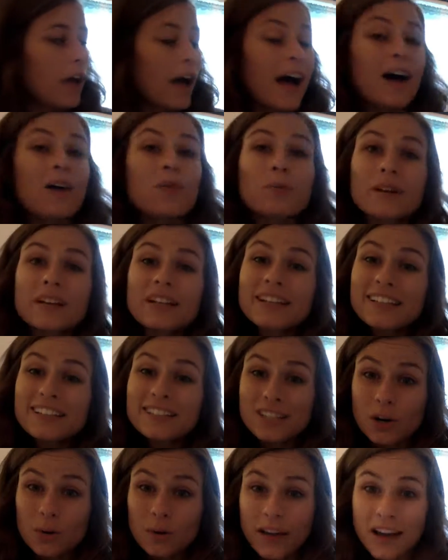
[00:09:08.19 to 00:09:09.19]
I really
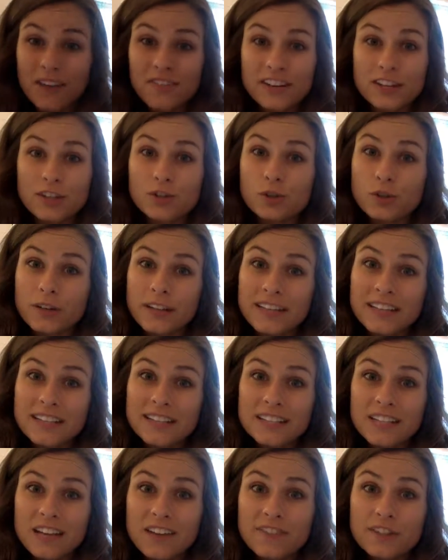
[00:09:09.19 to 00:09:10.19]
don't have any tricky
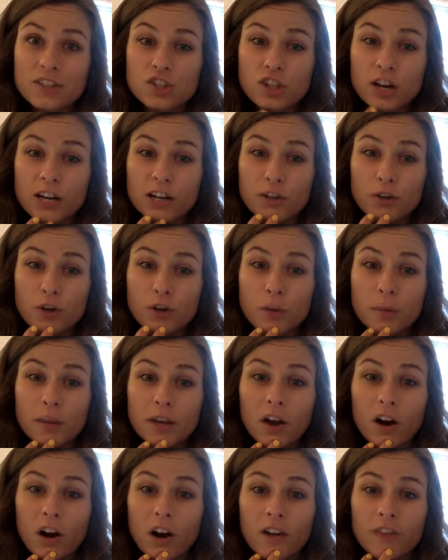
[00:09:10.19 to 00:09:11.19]
stuff that's trying to throw me
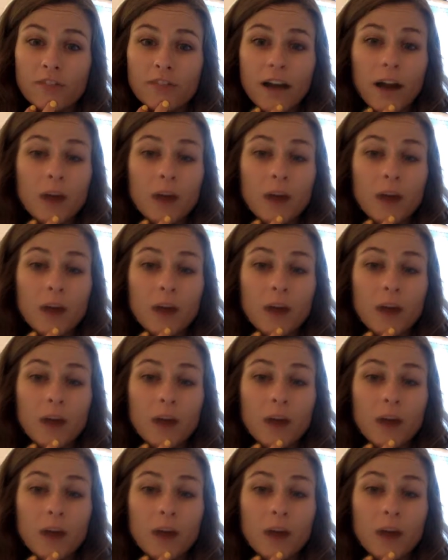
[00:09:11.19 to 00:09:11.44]
off.